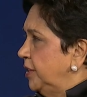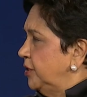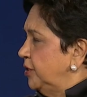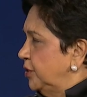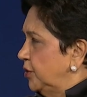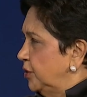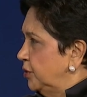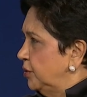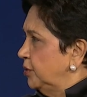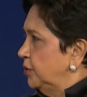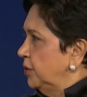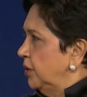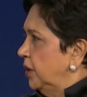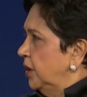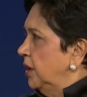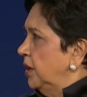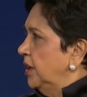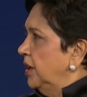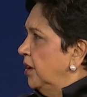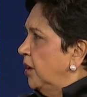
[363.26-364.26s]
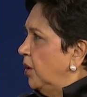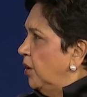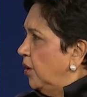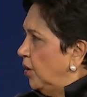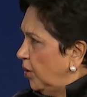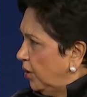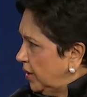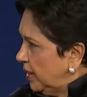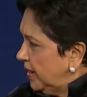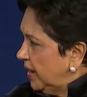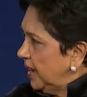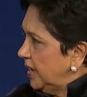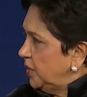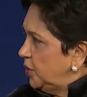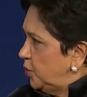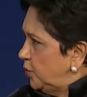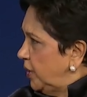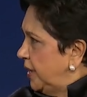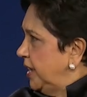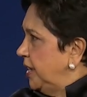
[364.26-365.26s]
to do
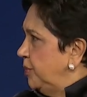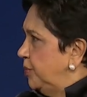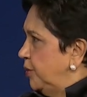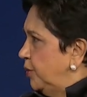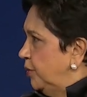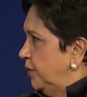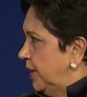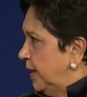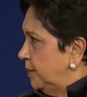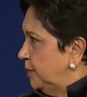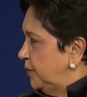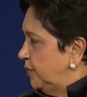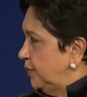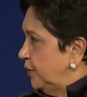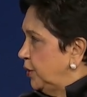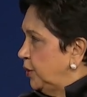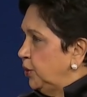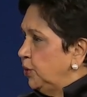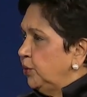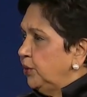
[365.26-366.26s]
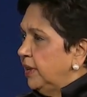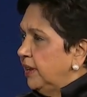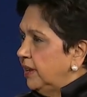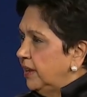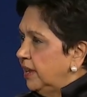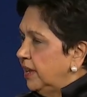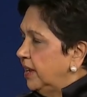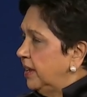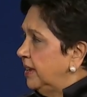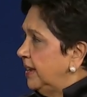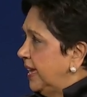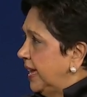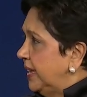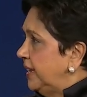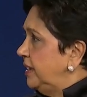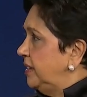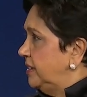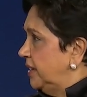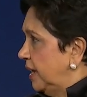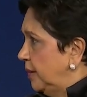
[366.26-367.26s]
organized training programs for you. You can learn
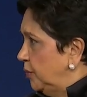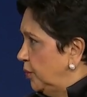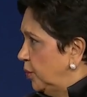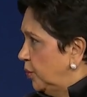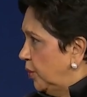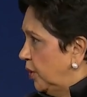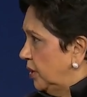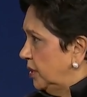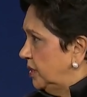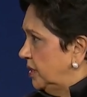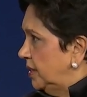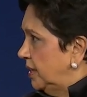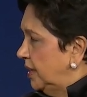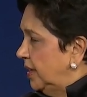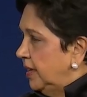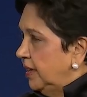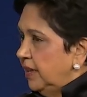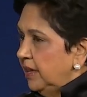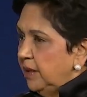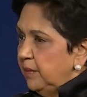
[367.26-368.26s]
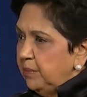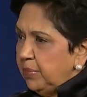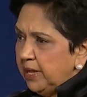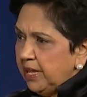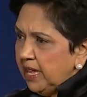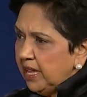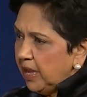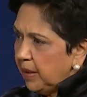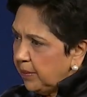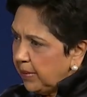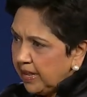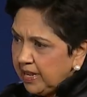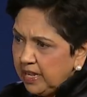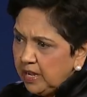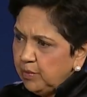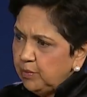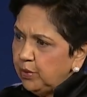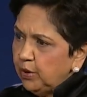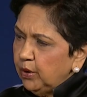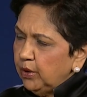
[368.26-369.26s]
anytime you want, picking up any
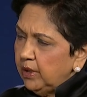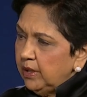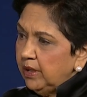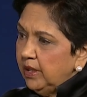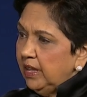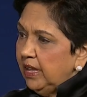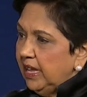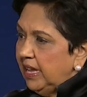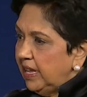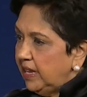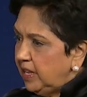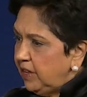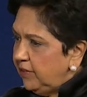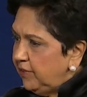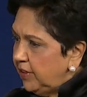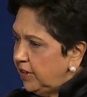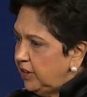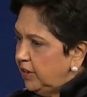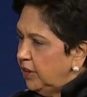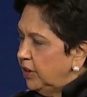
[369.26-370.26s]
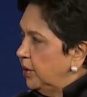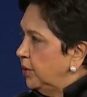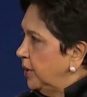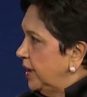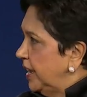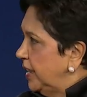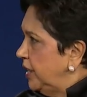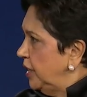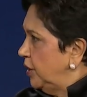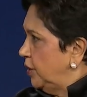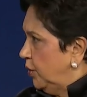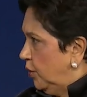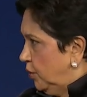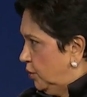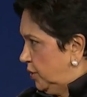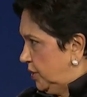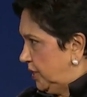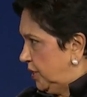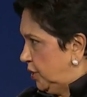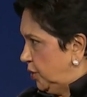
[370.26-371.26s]
book, any video, any
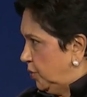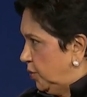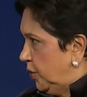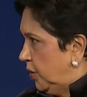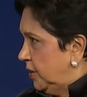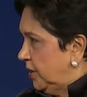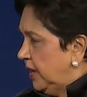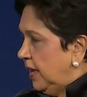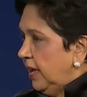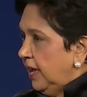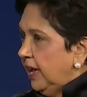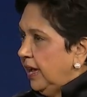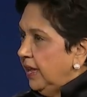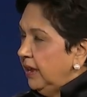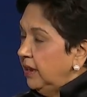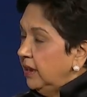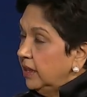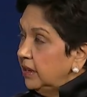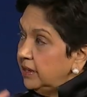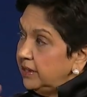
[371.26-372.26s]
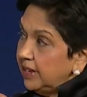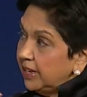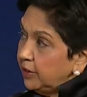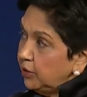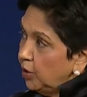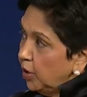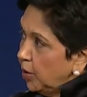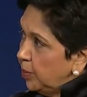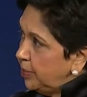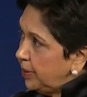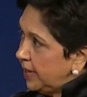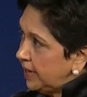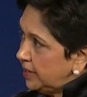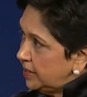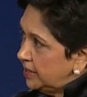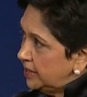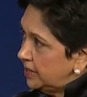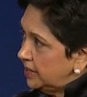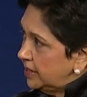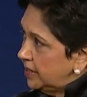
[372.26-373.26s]
course that you want, and learn it at your
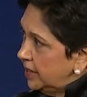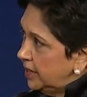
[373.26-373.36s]
pace.